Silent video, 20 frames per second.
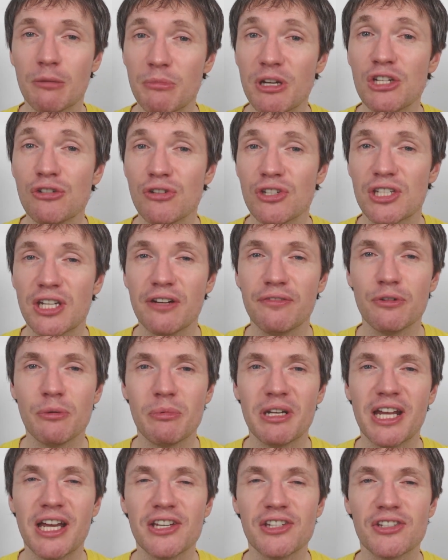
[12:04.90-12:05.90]
Be interesting, I thought
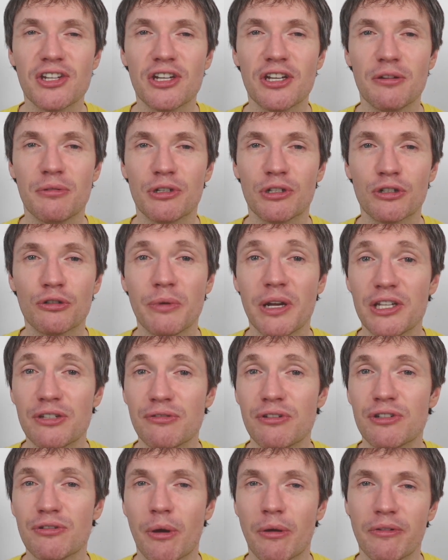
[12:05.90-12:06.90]
it would be nice to do, and a good way
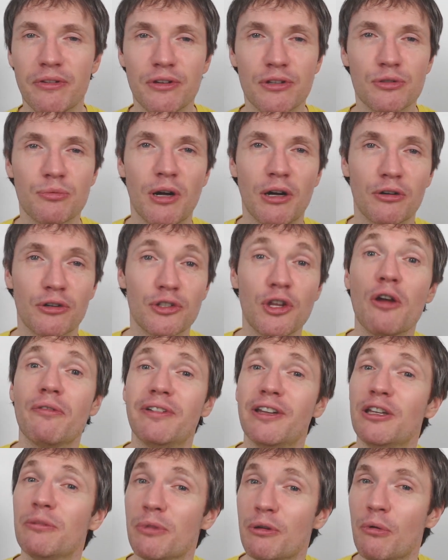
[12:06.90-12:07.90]
to interact with you as well, because
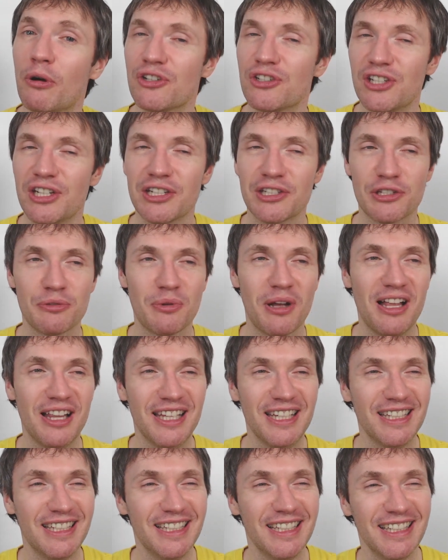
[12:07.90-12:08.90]
hopefully you'll be watching it as
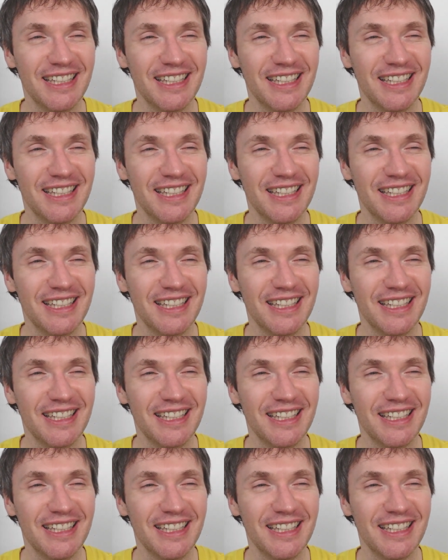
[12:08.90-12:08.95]
well.